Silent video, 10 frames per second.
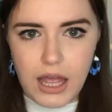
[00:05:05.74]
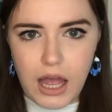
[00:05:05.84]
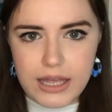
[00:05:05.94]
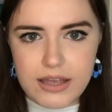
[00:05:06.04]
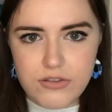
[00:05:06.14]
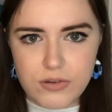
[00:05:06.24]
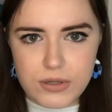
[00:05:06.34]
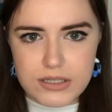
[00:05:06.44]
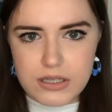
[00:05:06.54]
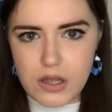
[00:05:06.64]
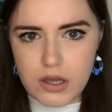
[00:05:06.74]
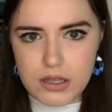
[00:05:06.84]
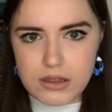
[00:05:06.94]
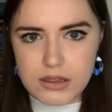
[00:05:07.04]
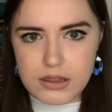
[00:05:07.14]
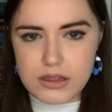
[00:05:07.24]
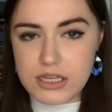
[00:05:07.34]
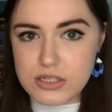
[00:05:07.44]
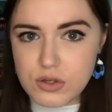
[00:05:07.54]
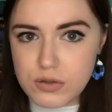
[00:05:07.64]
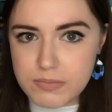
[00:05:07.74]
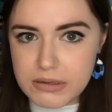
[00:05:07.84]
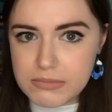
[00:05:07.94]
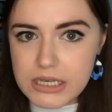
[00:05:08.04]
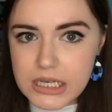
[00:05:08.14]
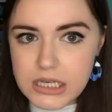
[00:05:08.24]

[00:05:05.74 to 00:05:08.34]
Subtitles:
I can do this look. This could be me.